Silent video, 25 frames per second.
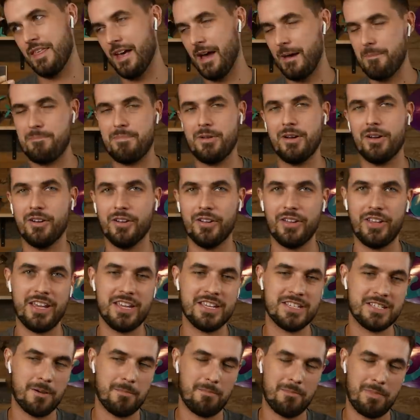that build
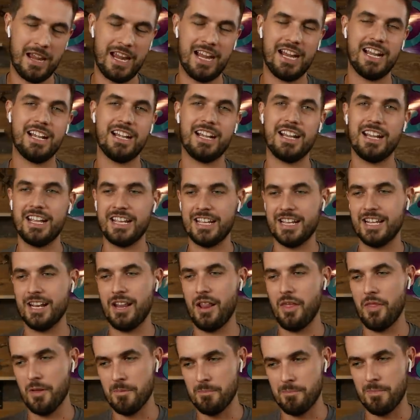is a pain
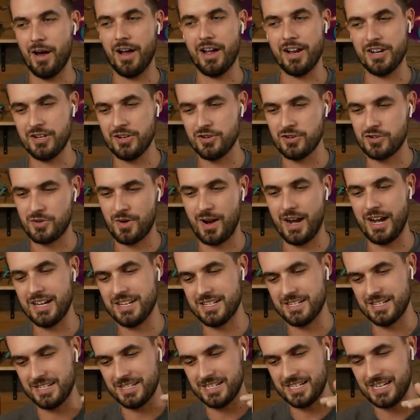in the butt. You're trying
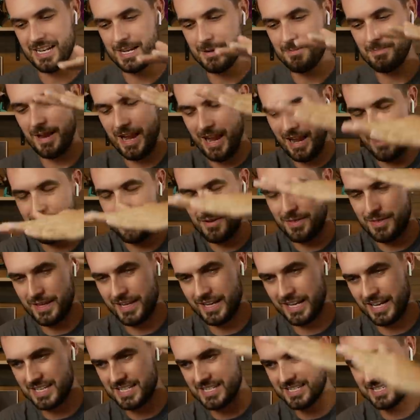to keep
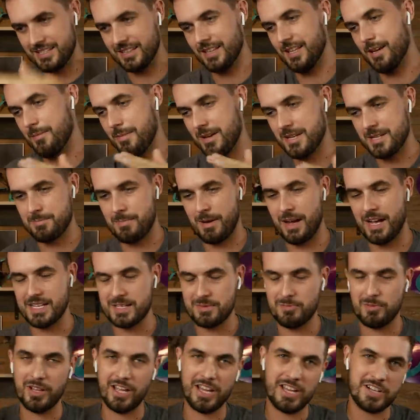everything as slim as
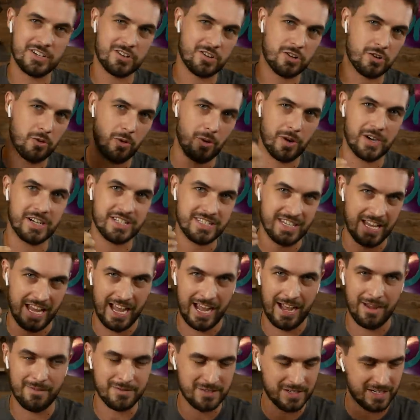possible and you're going to
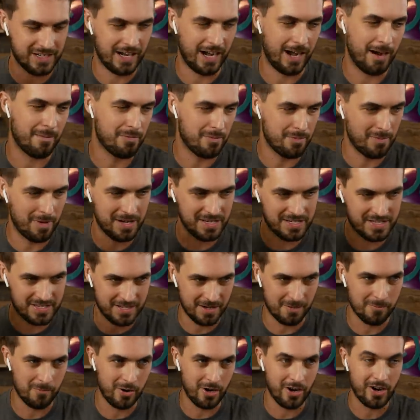have to compromise
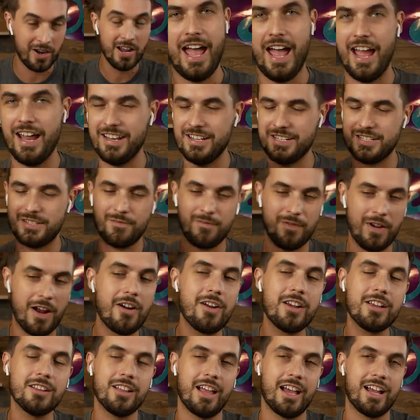somewhere. And it's
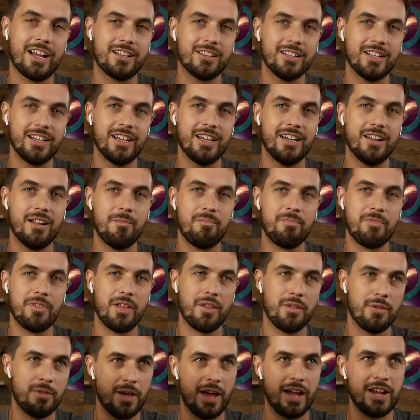very likely
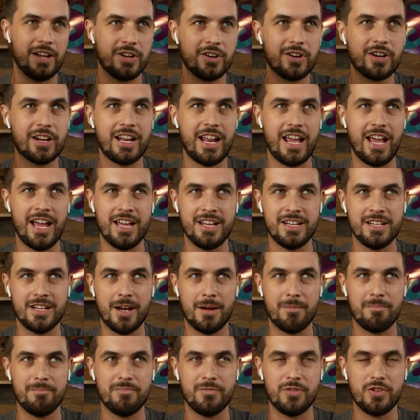that you're gonna end
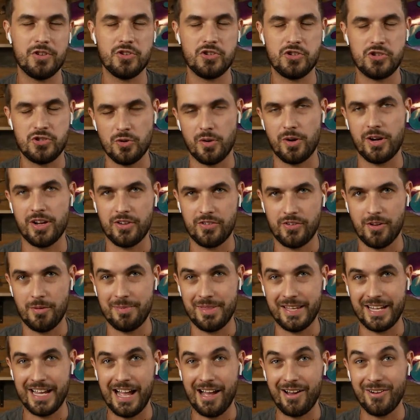up shorting
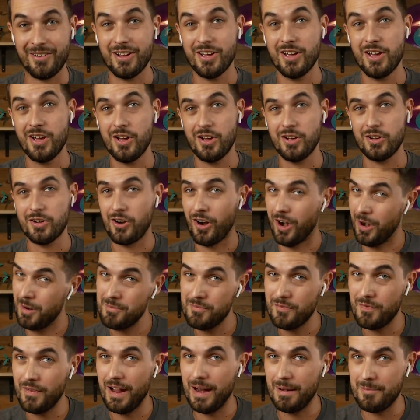something out.
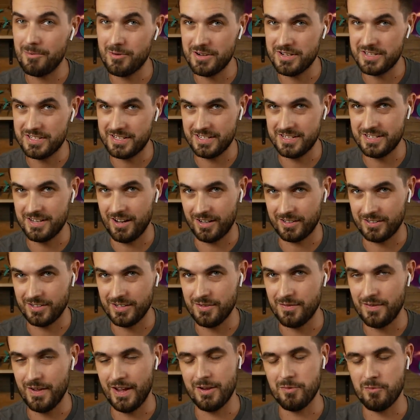Carbon fiber is
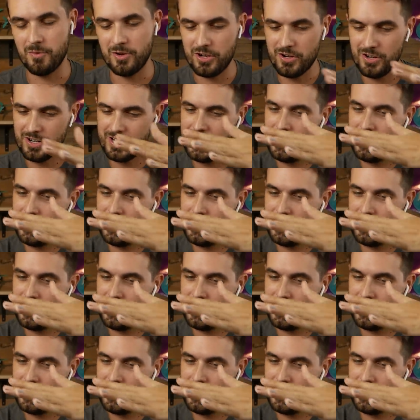conductive, and when you're